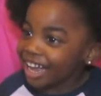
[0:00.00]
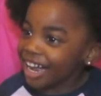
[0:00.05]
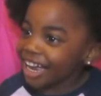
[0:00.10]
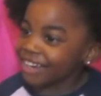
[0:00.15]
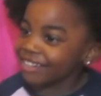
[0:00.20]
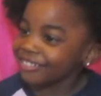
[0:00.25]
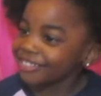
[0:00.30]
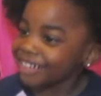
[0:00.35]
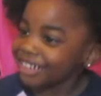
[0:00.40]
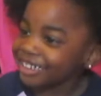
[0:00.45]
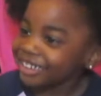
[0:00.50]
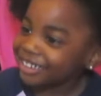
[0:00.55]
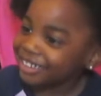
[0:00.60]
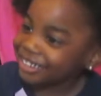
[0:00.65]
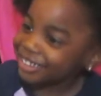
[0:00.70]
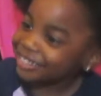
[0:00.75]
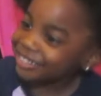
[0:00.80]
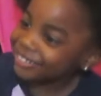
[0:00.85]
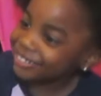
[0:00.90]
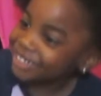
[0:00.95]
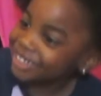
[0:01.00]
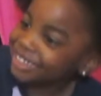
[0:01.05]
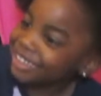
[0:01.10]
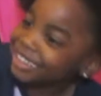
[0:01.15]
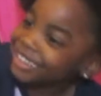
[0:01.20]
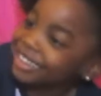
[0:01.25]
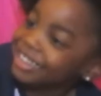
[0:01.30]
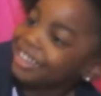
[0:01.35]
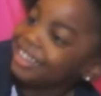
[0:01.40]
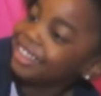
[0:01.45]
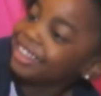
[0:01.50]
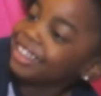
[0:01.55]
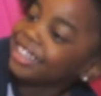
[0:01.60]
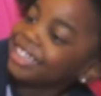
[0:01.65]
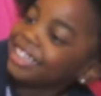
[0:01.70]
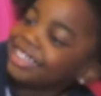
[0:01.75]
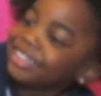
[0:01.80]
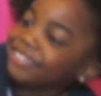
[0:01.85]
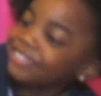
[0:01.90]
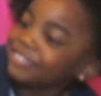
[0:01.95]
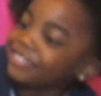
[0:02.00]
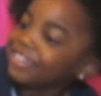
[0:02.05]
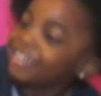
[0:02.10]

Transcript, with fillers: I want you to read this one.